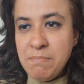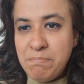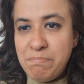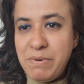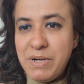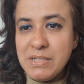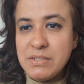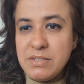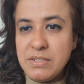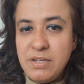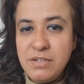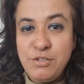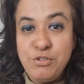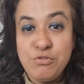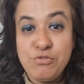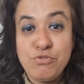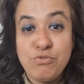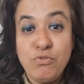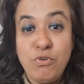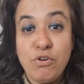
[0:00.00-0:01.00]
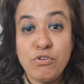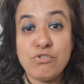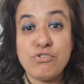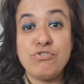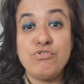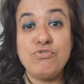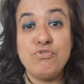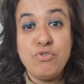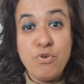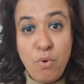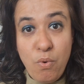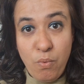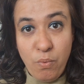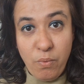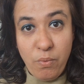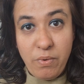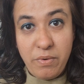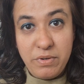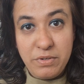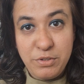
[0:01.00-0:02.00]
but you
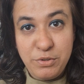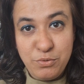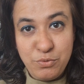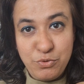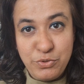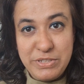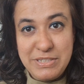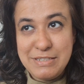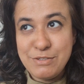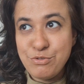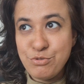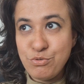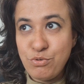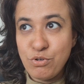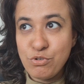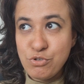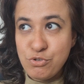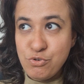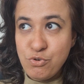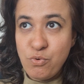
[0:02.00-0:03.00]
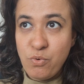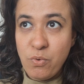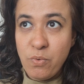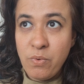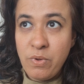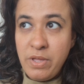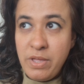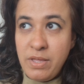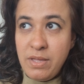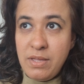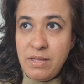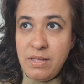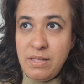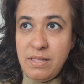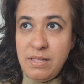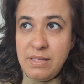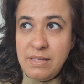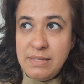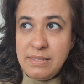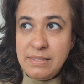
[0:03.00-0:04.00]
really do not know
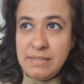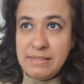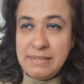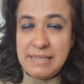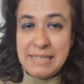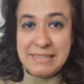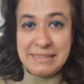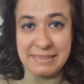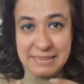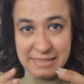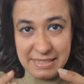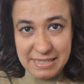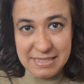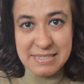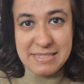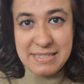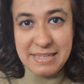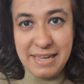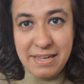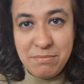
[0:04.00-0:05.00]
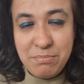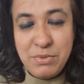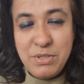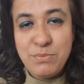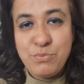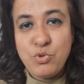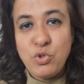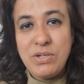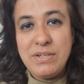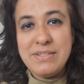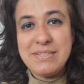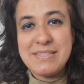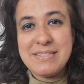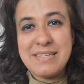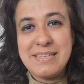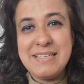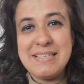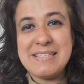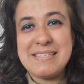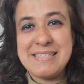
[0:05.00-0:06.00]
that this can be a brilliant
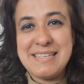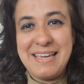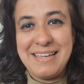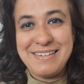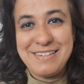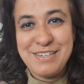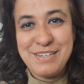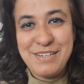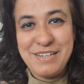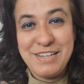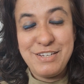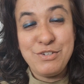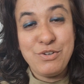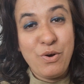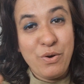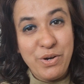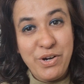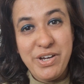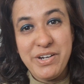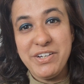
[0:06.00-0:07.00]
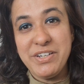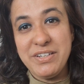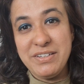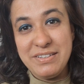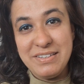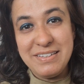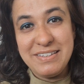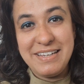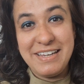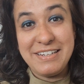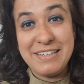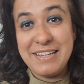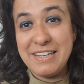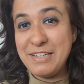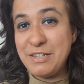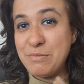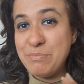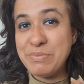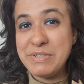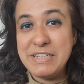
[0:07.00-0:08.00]
skill set in your career and
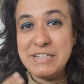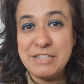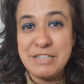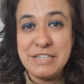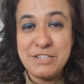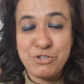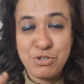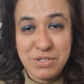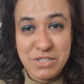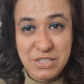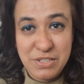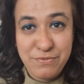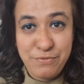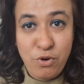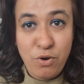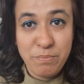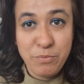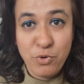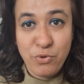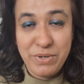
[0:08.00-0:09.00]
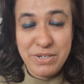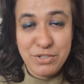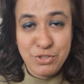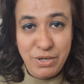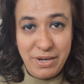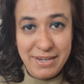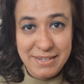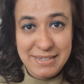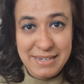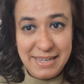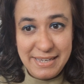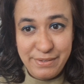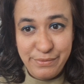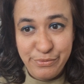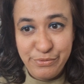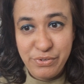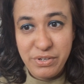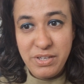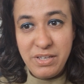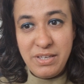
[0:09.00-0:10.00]
can completely transform your entire
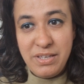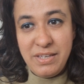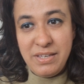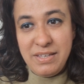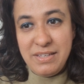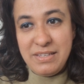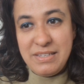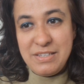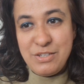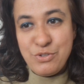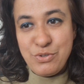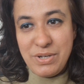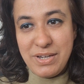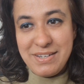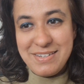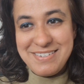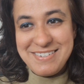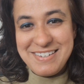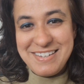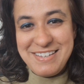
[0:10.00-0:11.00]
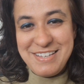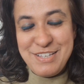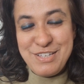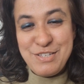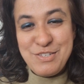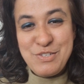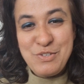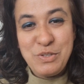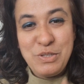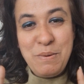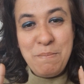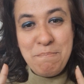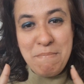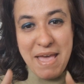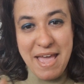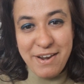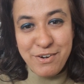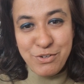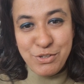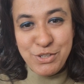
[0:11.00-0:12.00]
life, right? So the
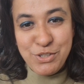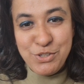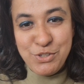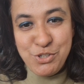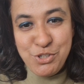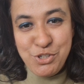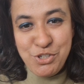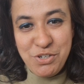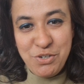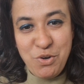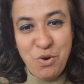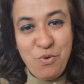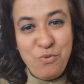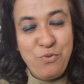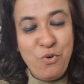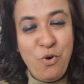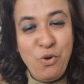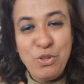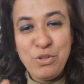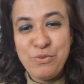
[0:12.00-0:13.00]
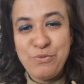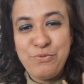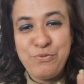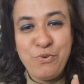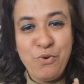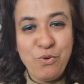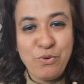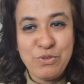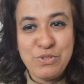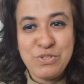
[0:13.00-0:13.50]
marriage of all the four